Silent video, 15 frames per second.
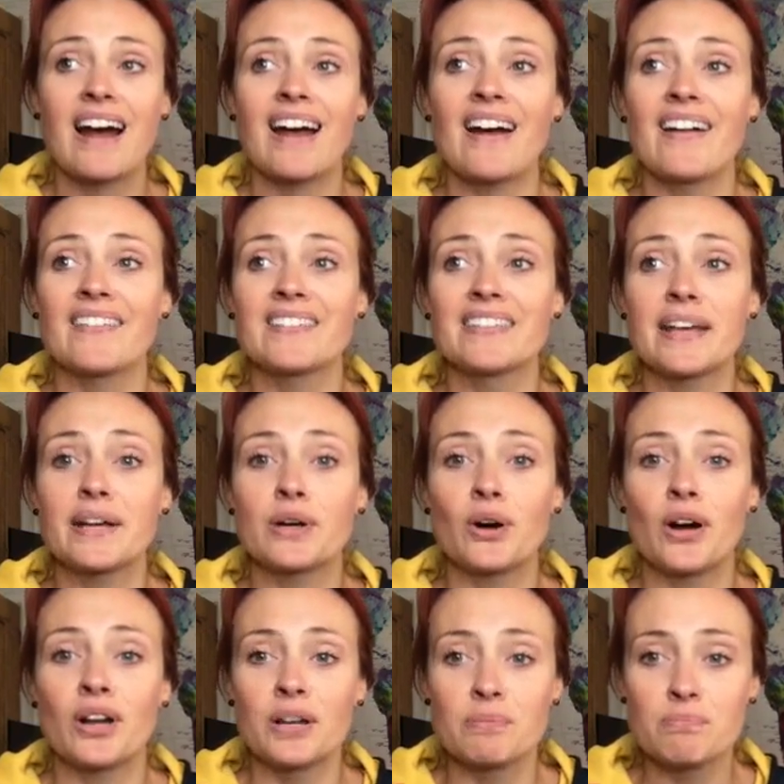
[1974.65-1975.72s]
and they
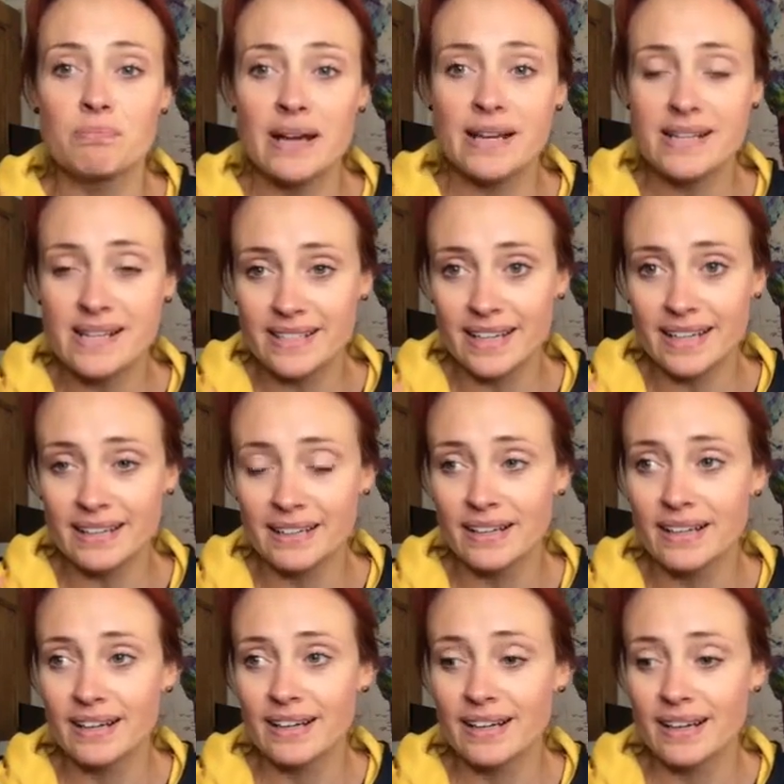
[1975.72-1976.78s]
got an
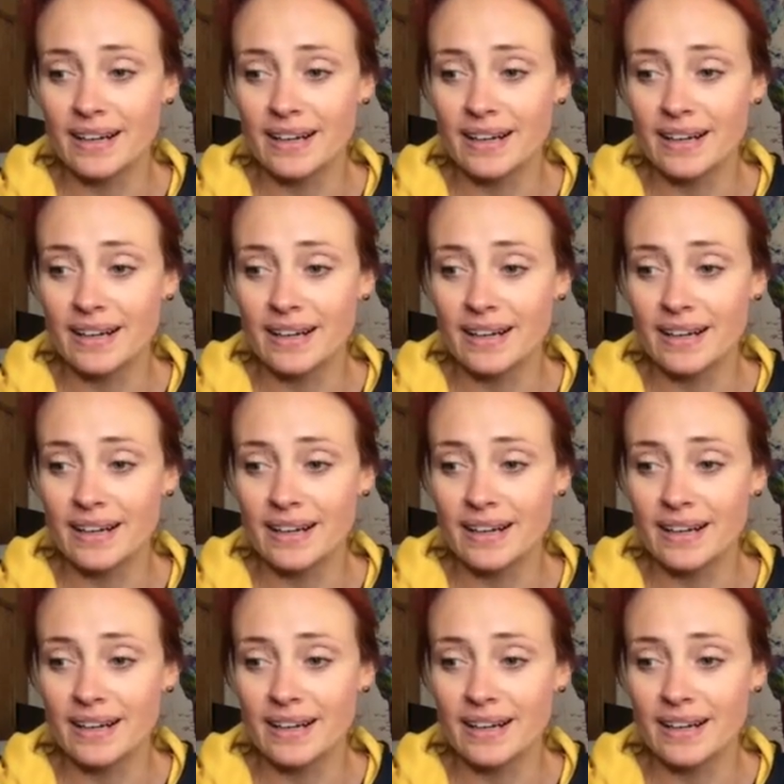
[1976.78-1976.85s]
amazing